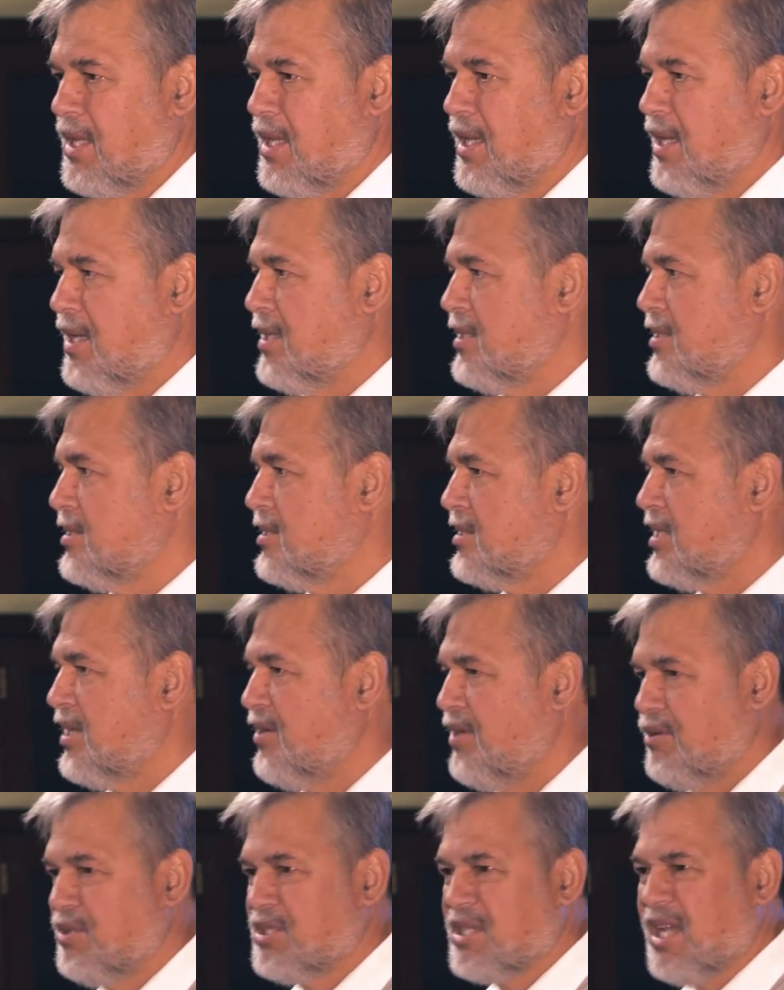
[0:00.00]
and
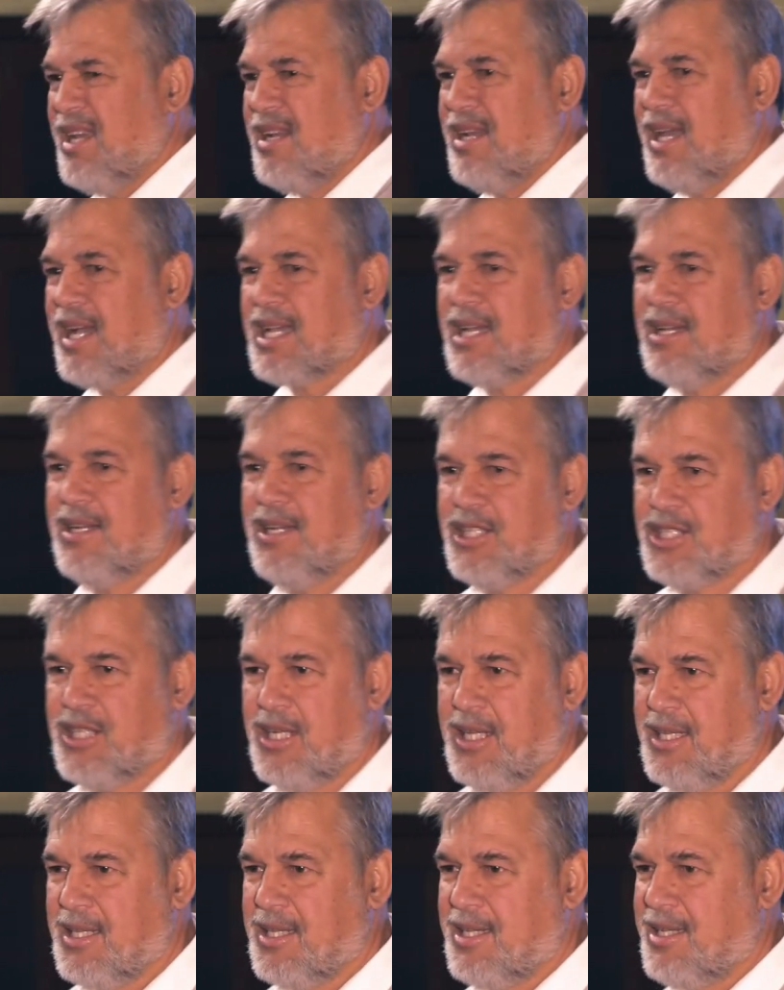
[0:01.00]
it was going lekker
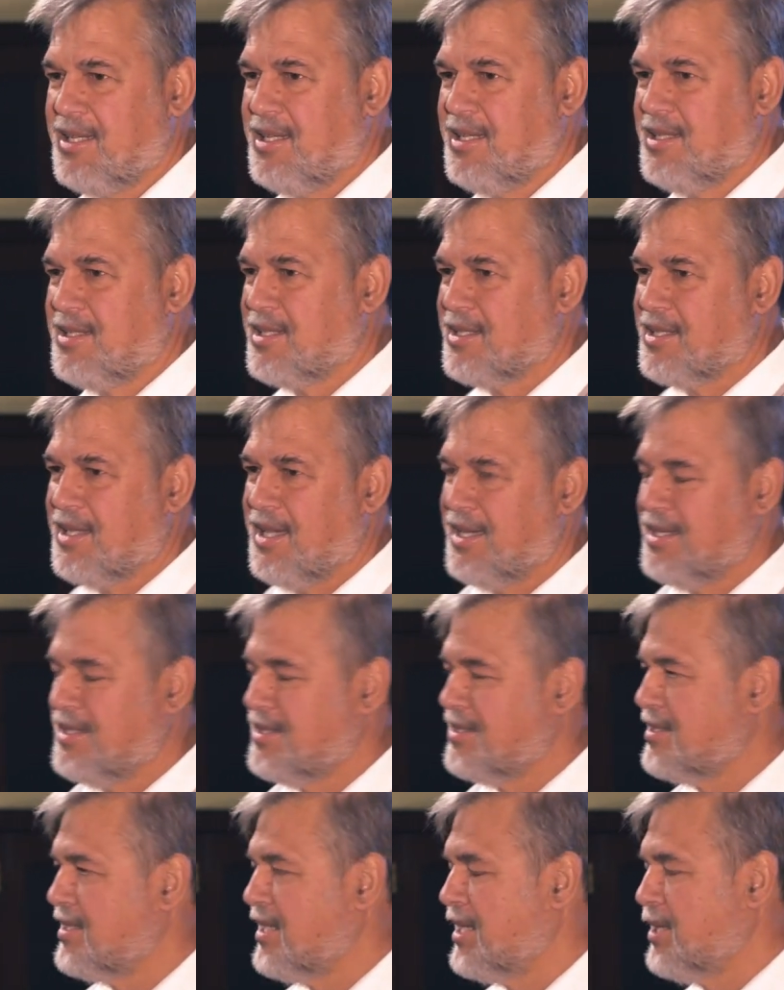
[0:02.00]
initially,
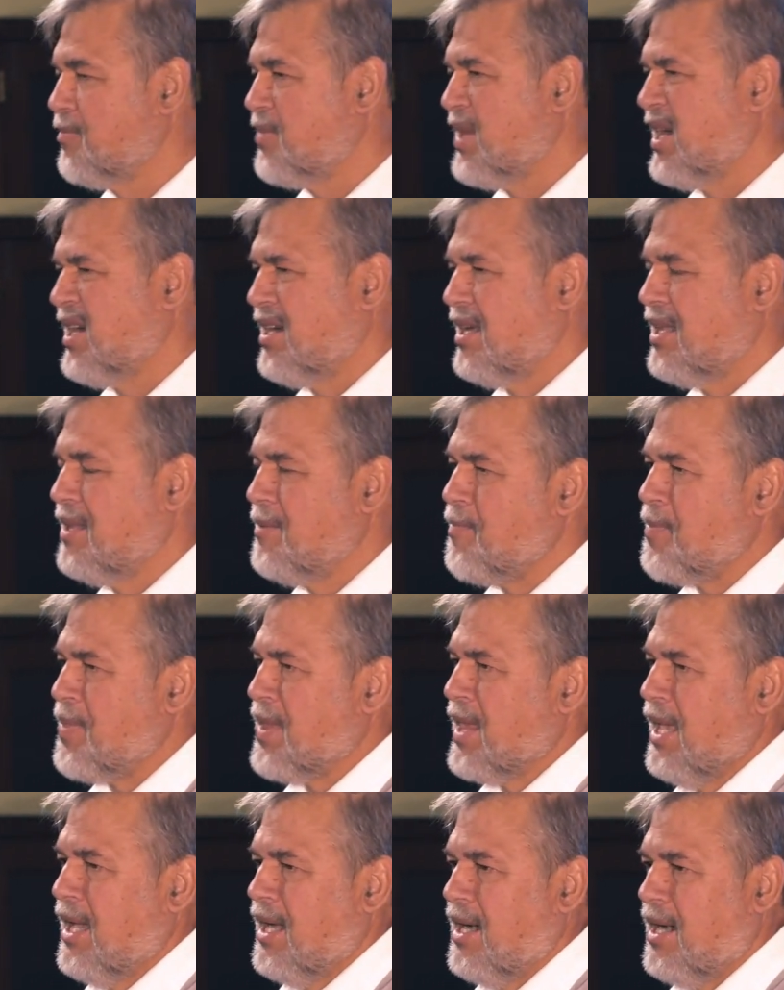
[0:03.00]
and
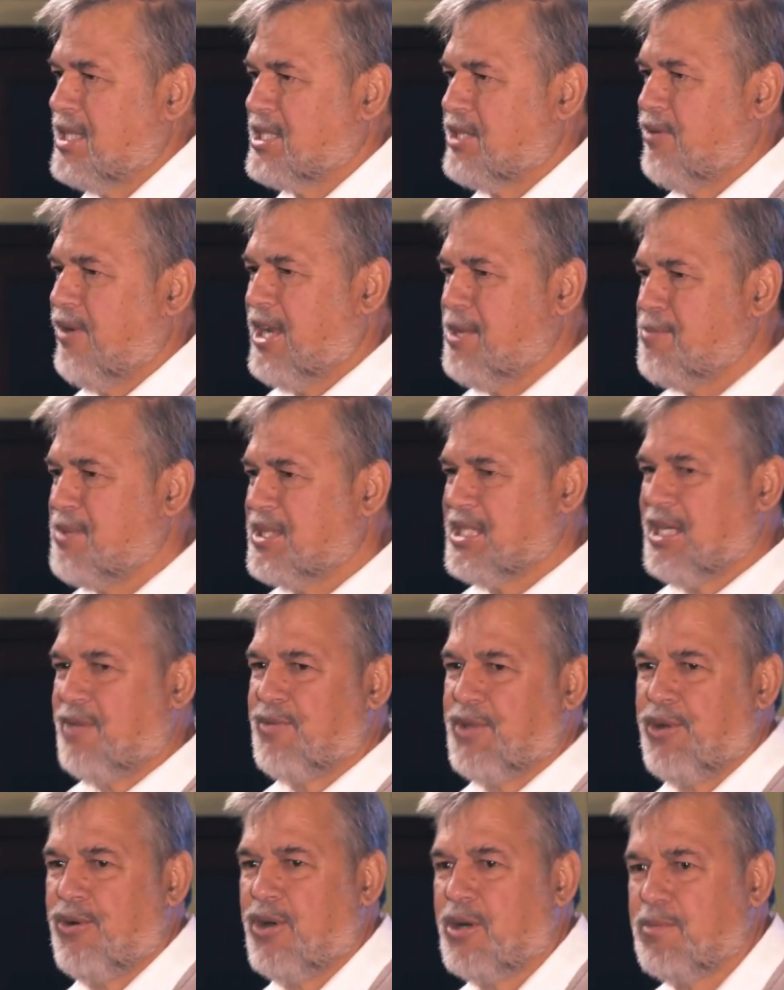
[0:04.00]
I surrounded
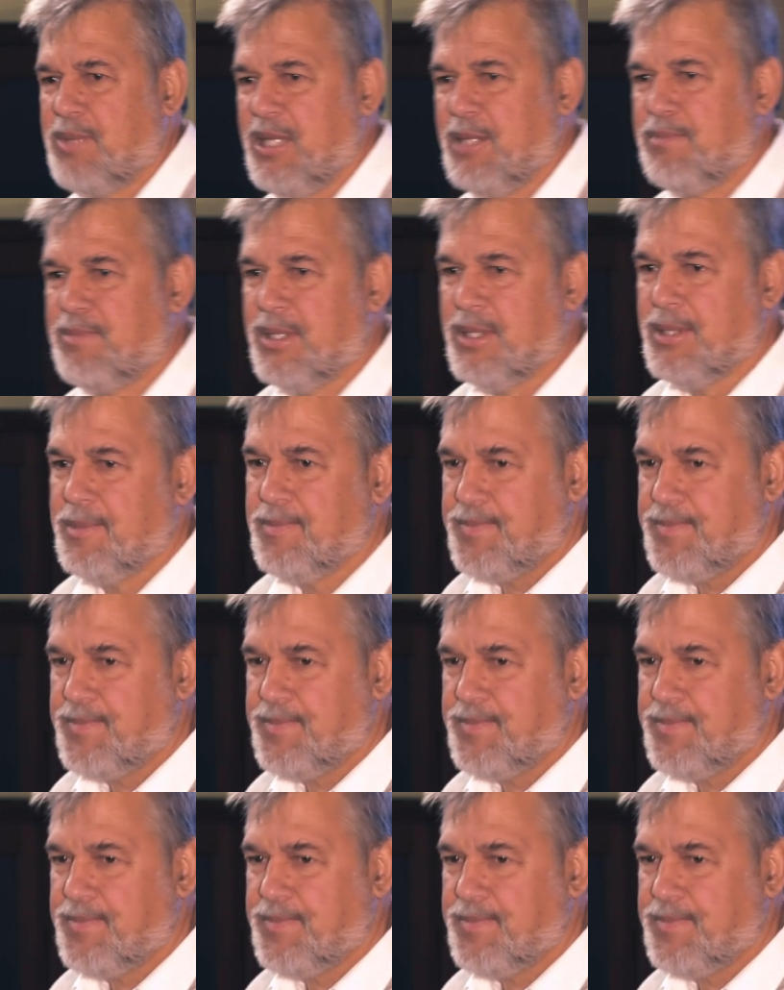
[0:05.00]
myself with the wrong people.